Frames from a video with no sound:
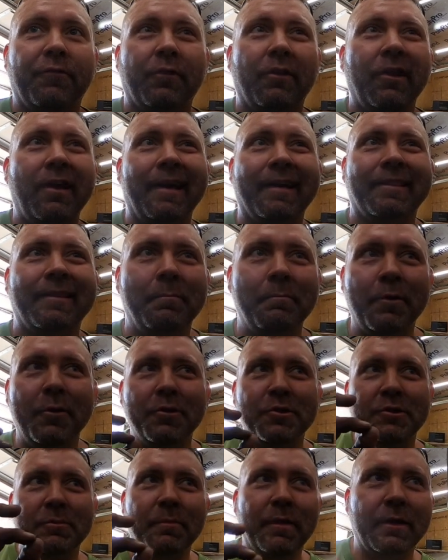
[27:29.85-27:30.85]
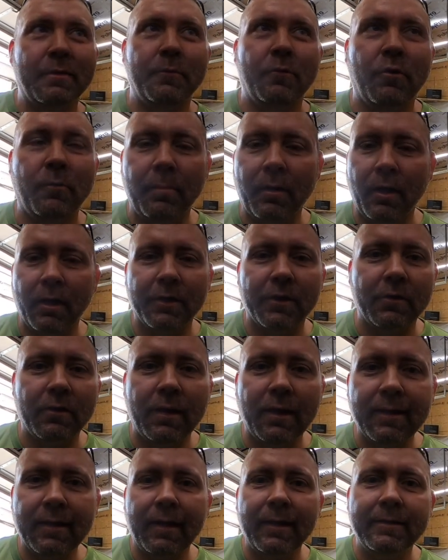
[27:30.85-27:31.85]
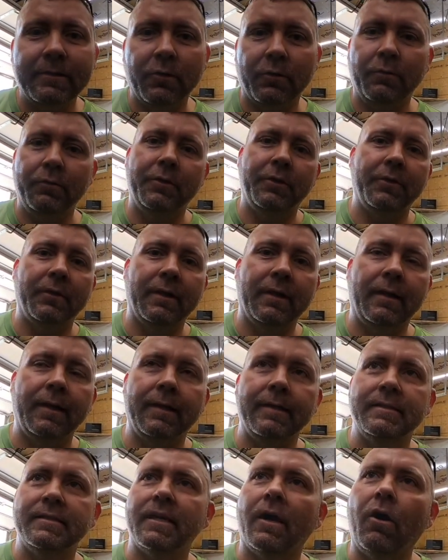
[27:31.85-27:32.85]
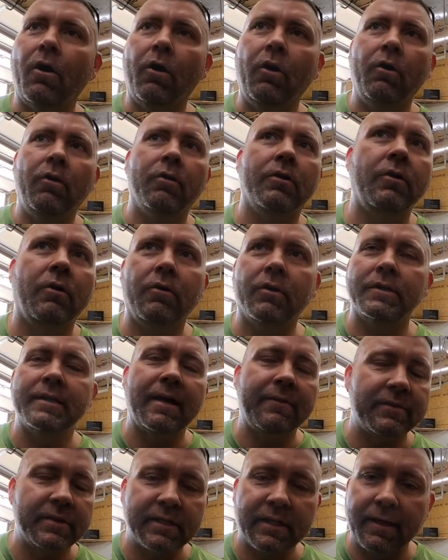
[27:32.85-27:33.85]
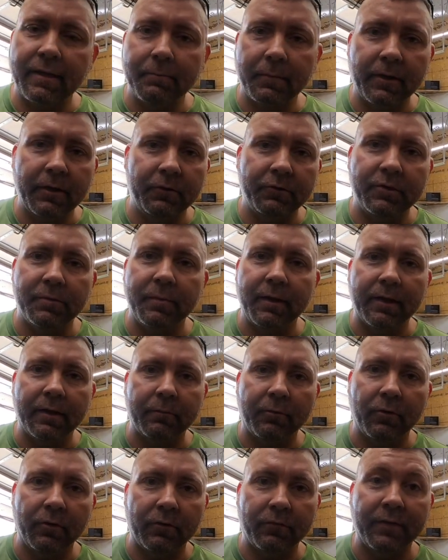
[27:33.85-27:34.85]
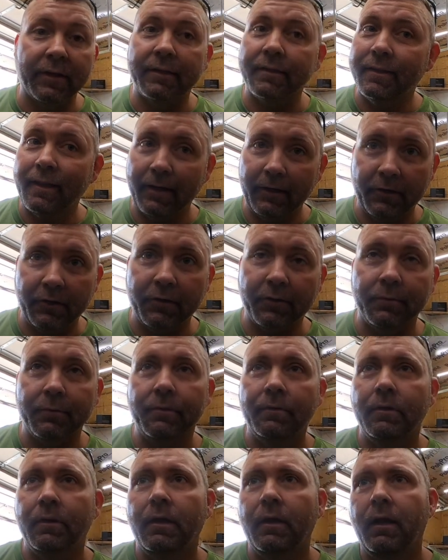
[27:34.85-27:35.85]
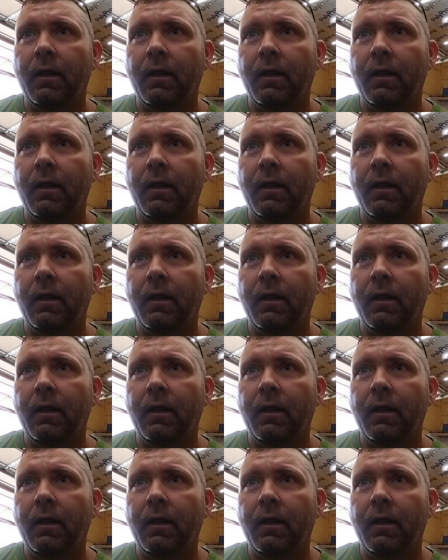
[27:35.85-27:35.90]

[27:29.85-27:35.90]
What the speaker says: for like the most minimal Bondo. Like I told you guys, all cars have a skim coat to make them perfect. They do.